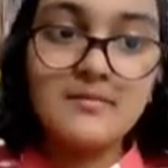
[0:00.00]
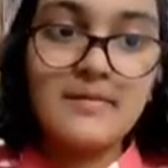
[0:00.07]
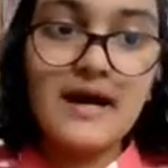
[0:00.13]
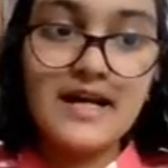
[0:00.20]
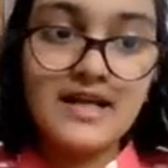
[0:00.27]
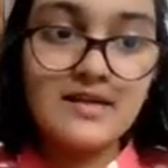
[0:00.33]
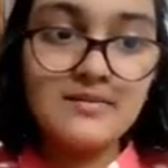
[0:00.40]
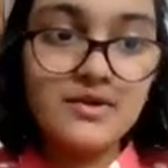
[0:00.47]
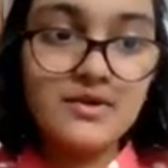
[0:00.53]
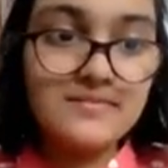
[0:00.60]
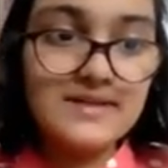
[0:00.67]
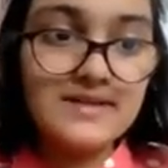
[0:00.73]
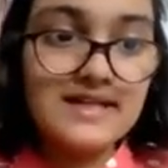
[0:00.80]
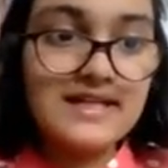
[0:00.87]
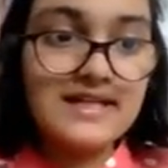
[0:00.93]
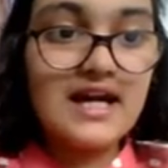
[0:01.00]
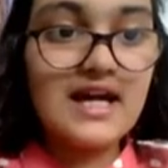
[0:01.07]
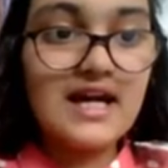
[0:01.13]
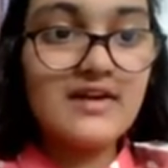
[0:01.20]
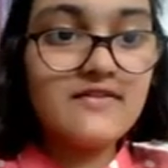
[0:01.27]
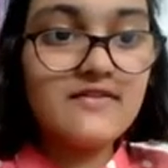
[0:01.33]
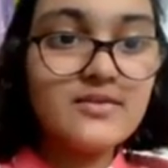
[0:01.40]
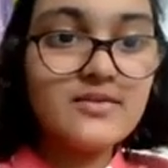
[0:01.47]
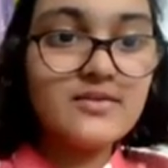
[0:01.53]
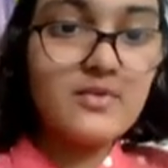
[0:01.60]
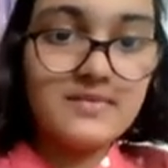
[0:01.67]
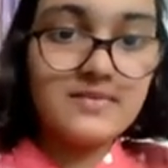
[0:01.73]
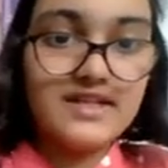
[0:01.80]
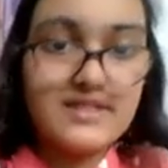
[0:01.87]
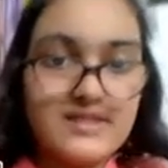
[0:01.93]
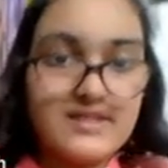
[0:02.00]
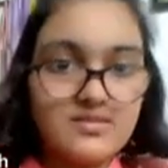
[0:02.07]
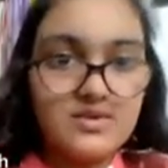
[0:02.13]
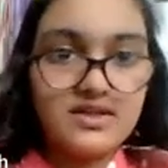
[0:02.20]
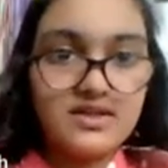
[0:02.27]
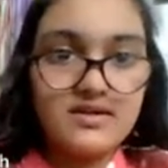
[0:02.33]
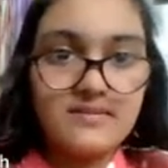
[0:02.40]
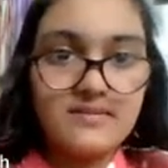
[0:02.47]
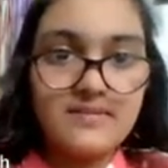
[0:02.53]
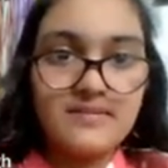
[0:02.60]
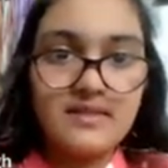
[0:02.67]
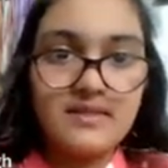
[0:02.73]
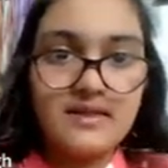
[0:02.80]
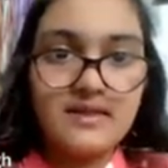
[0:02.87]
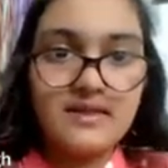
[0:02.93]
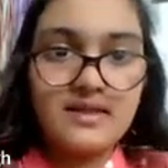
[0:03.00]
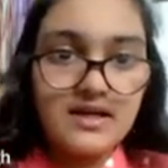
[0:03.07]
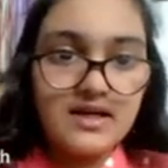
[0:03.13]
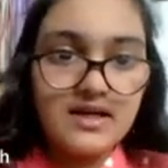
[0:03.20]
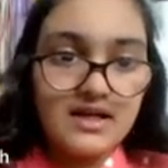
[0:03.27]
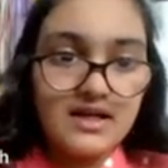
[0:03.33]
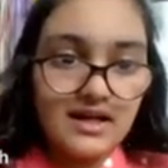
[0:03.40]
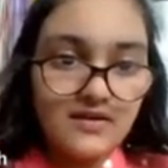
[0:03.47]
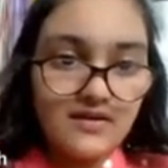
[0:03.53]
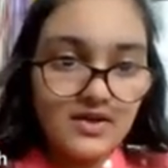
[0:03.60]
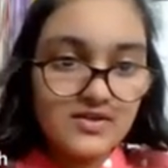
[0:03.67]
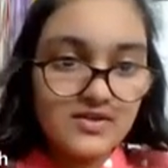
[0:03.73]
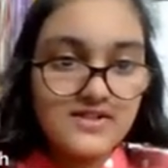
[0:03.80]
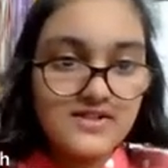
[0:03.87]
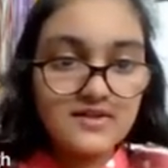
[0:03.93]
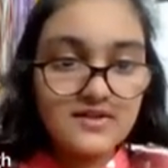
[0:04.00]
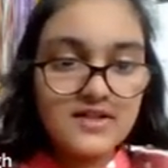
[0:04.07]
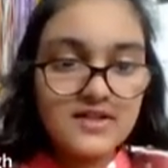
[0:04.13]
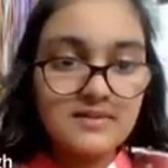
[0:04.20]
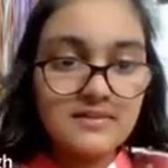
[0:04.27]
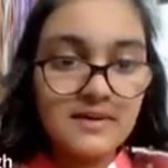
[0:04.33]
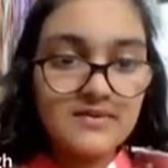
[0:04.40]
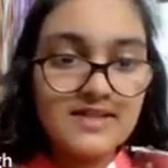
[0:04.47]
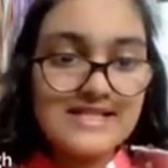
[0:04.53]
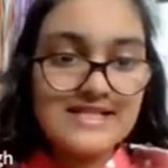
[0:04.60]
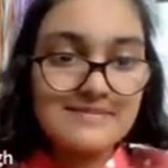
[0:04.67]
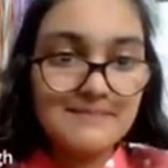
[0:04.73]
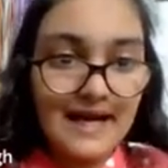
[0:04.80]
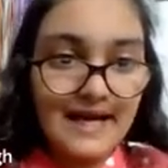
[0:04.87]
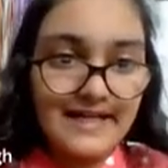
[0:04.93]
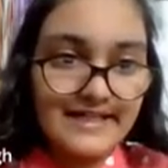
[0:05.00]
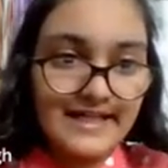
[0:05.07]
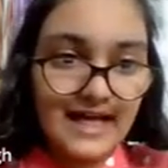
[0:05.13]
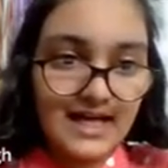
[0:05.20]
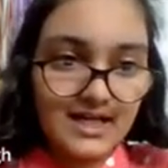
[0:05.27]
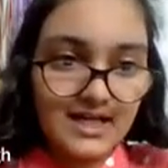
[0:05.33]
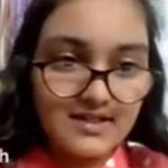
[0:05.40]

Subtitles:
padding property, and float properties work. Now we also learned about the span tag.